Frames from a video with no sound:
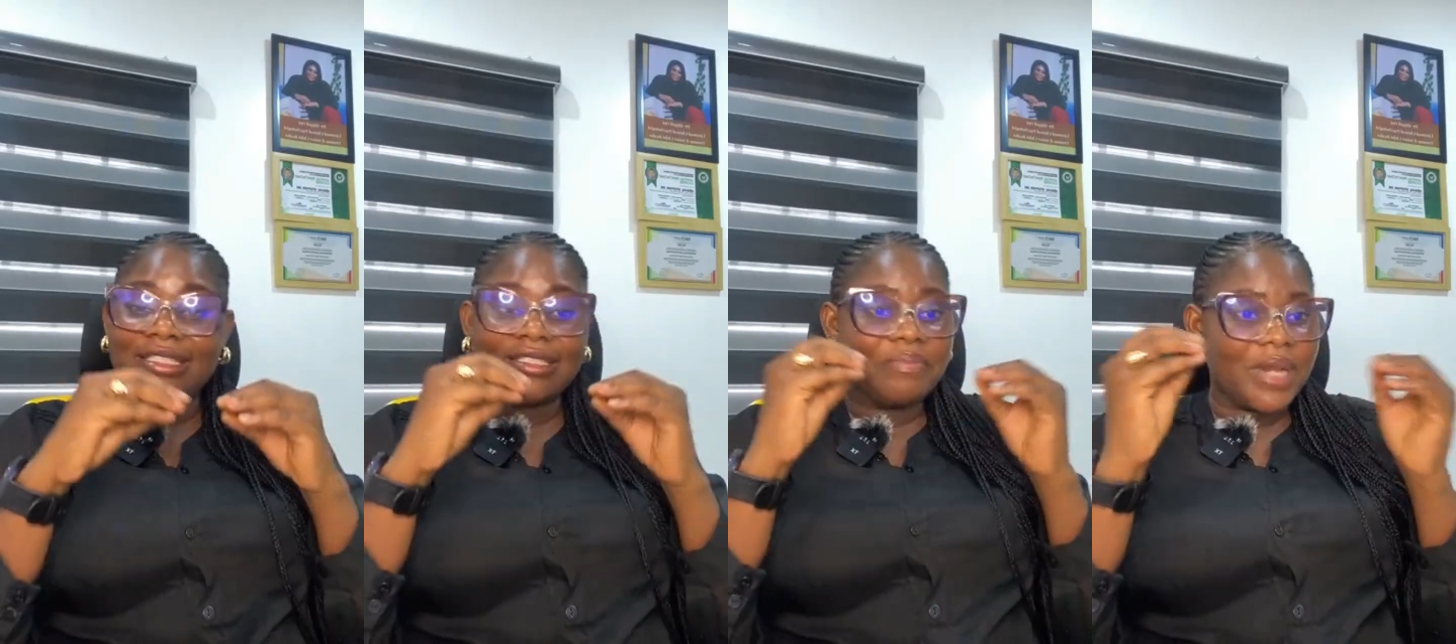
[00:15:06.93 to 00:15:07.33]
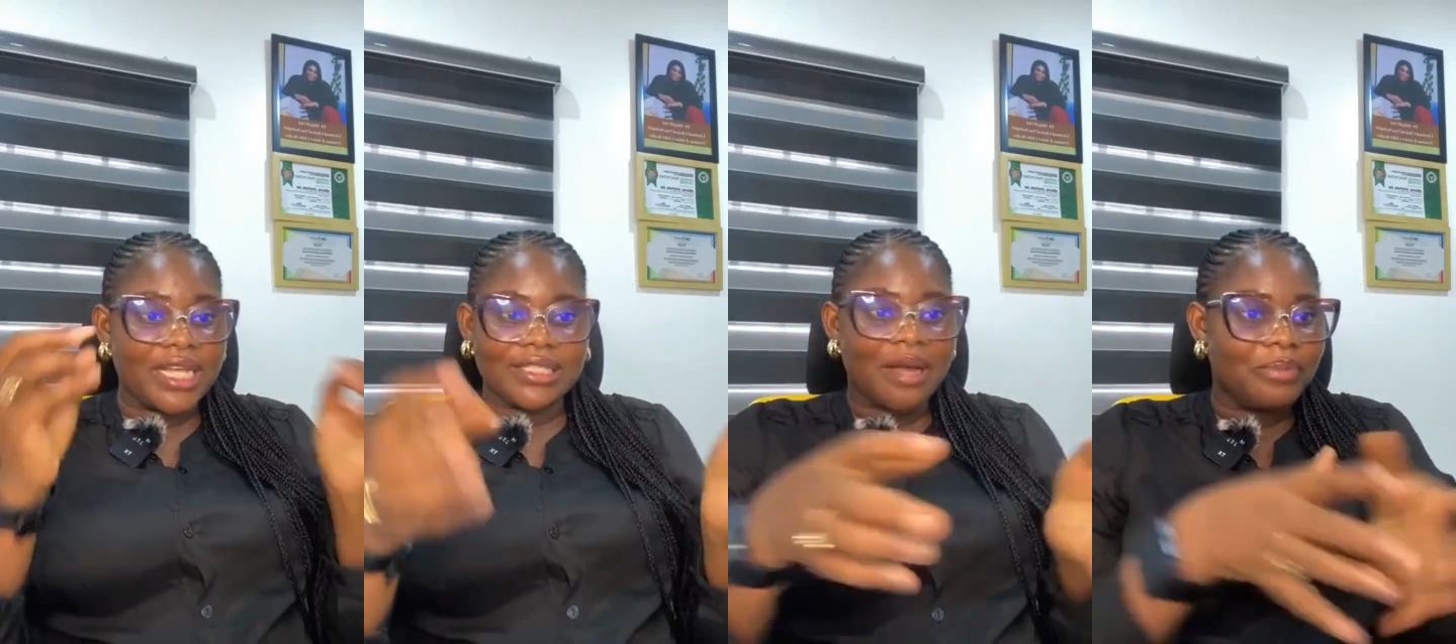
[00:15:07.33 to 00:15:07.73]
A simple
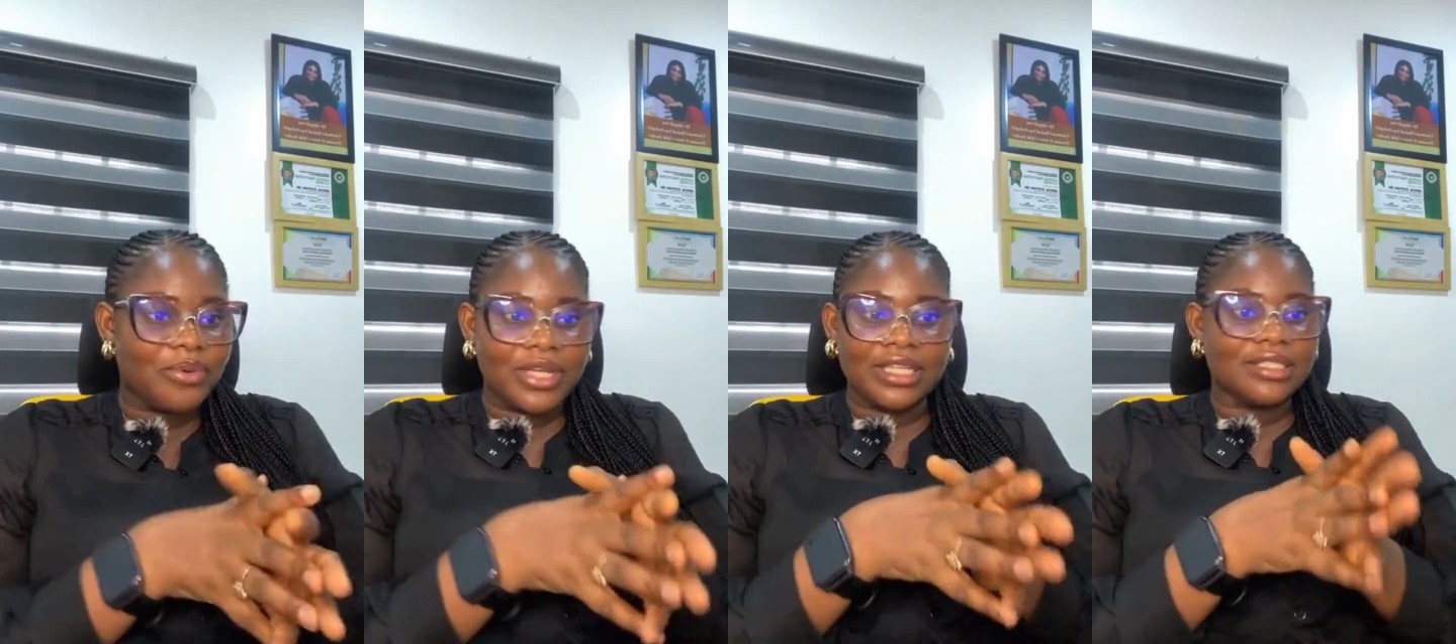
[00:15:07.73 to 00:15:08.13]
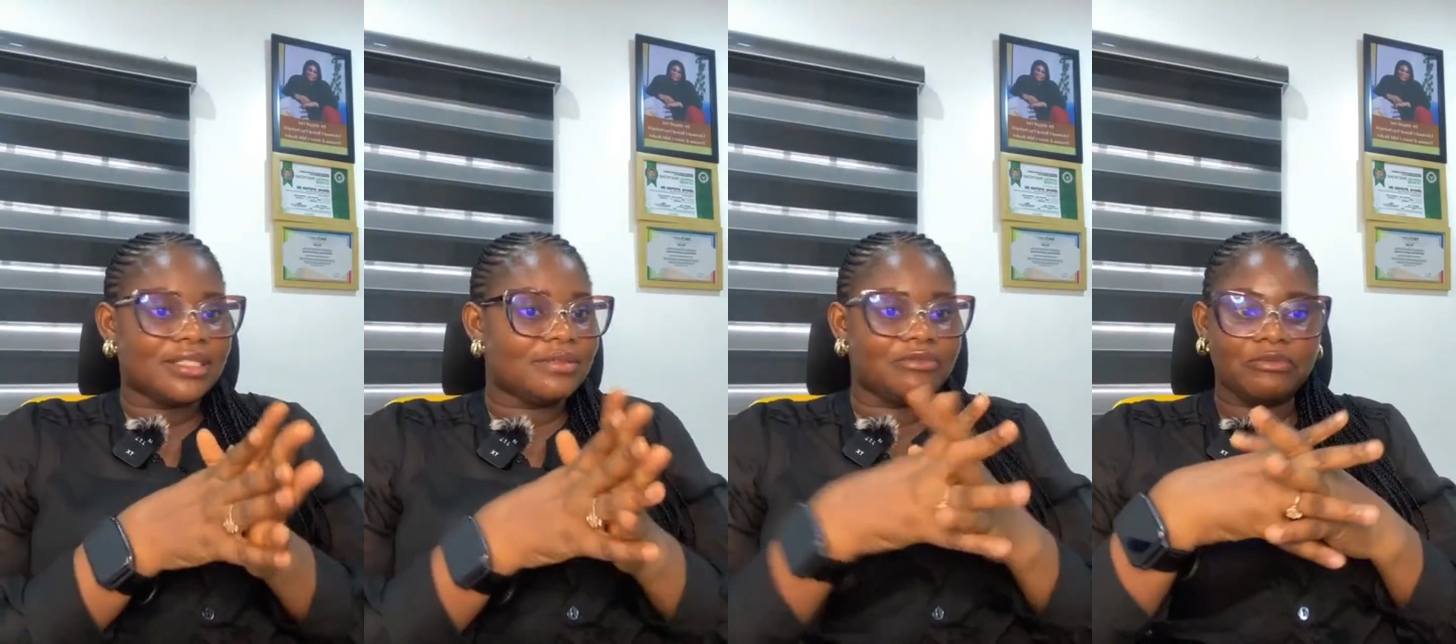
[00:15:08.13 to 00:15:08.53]
example
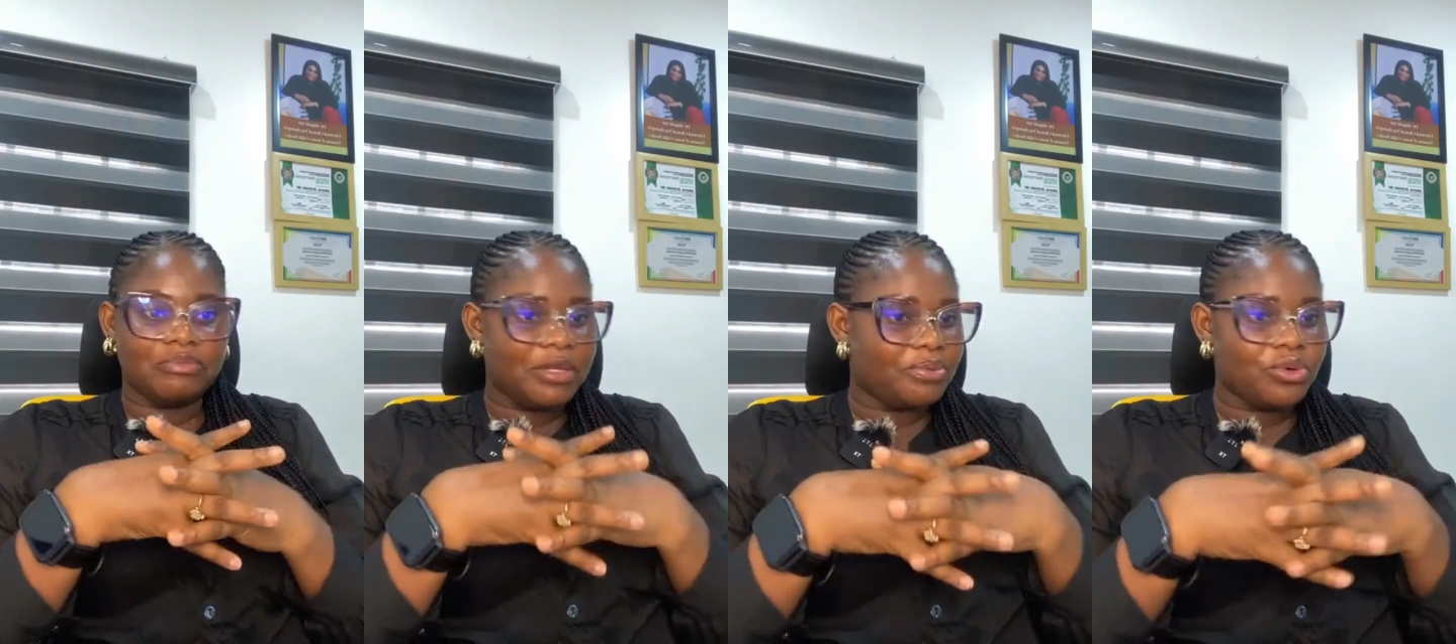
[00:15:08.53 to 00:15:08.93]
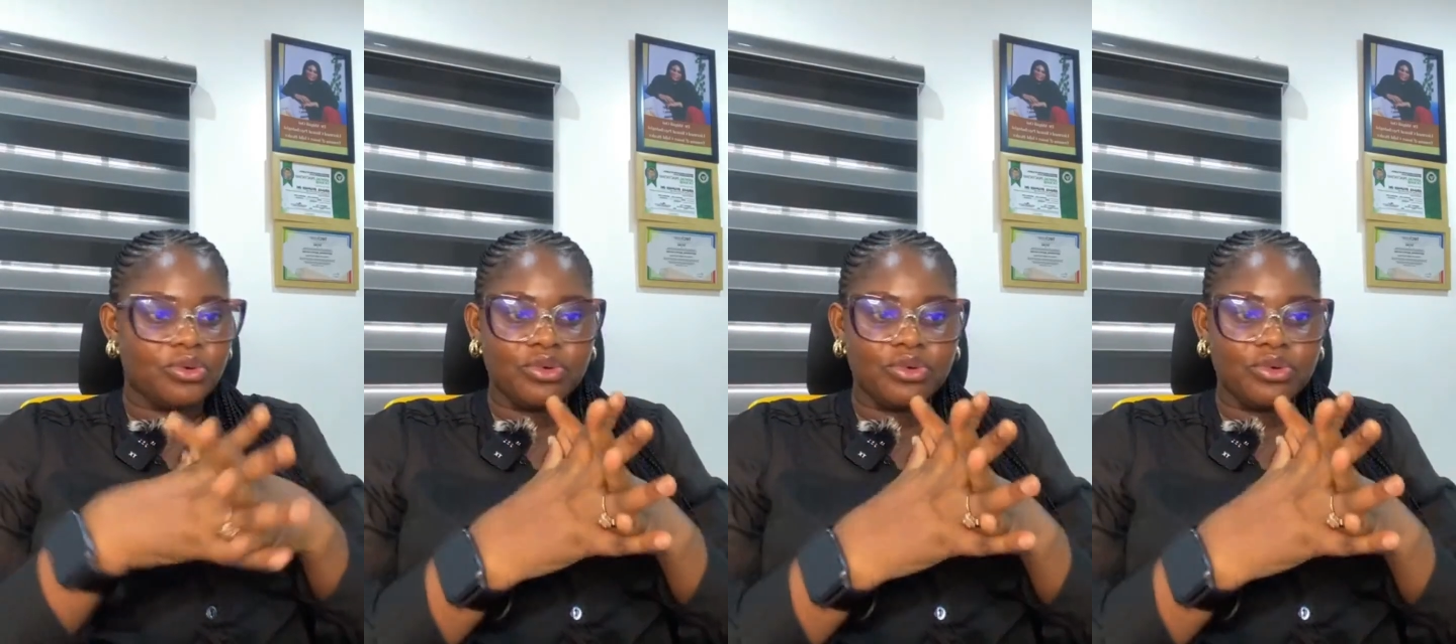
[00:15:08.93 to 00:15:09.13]
is people